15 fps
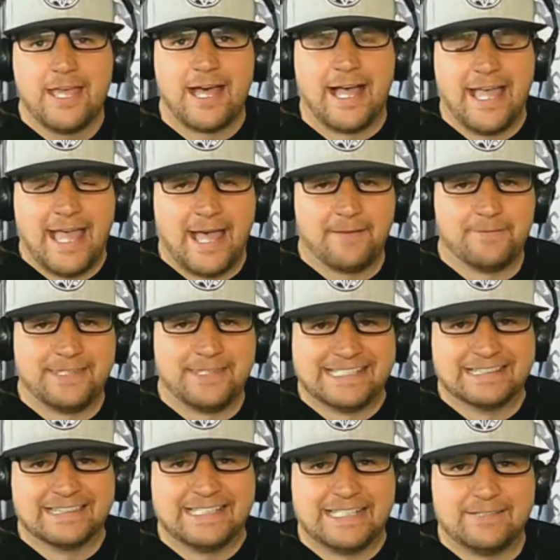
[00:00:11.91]
I have the
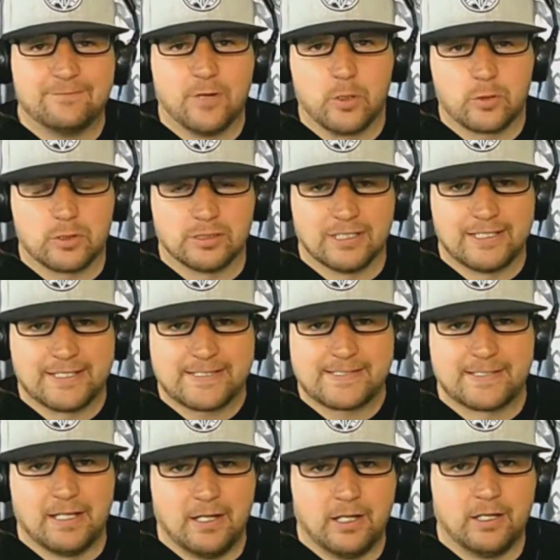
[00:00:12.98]
lead vocalist
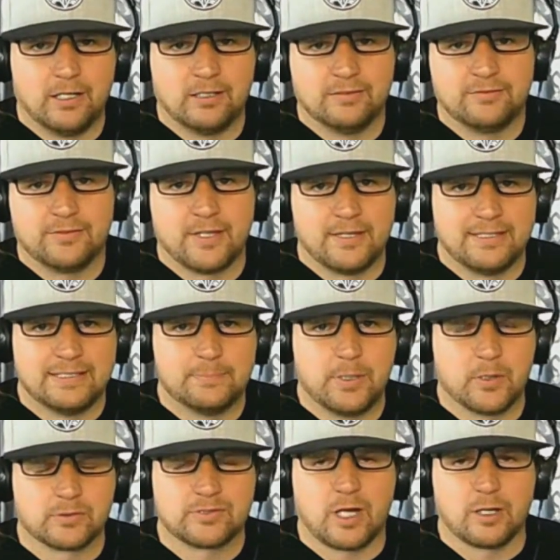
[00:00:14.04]
of the
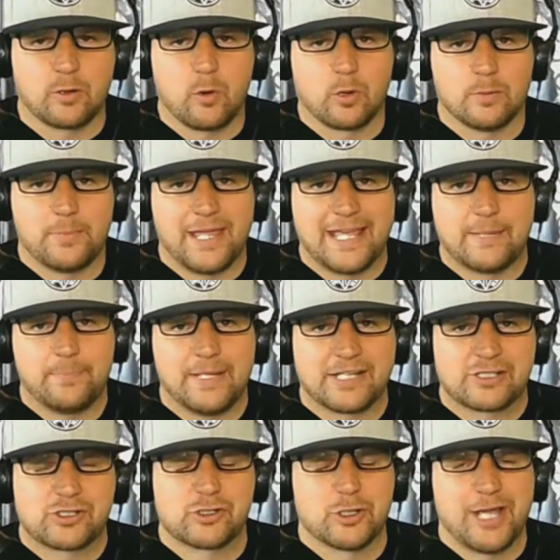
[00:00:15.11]
post-hardcore band
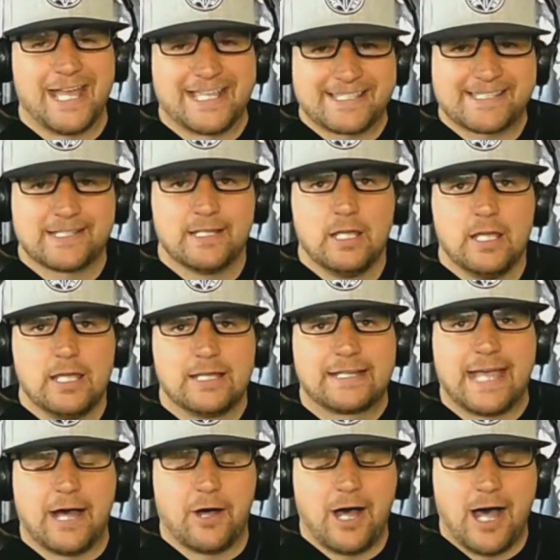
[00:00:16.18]
Picturesque,
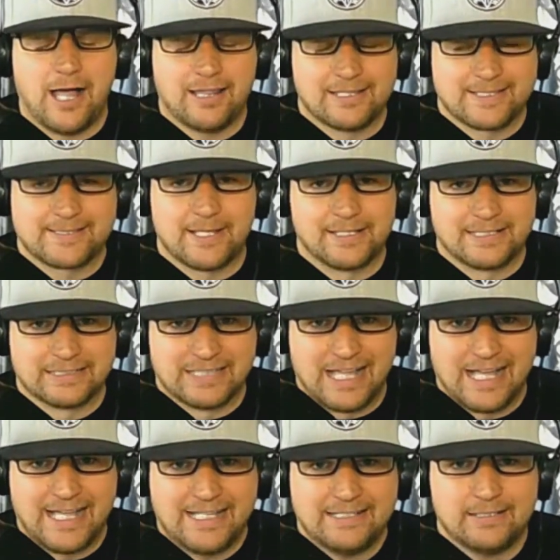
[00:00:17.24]
Kyle Hollis, on the
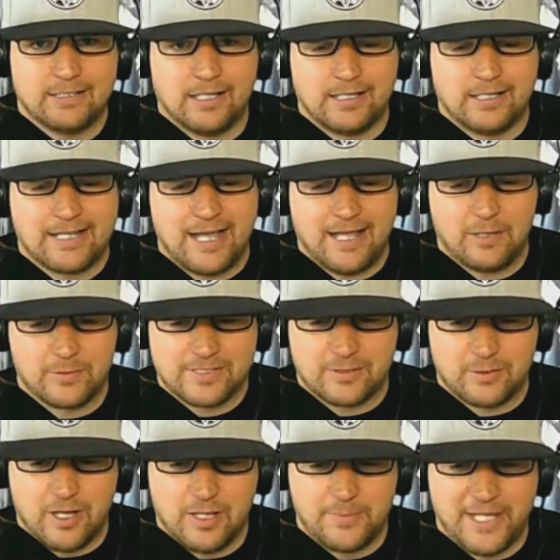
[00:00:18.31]
line. Kyle, what's
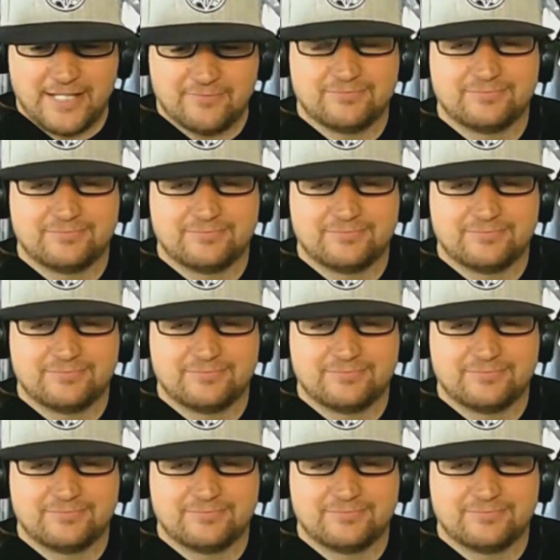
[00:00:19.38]
going on, man?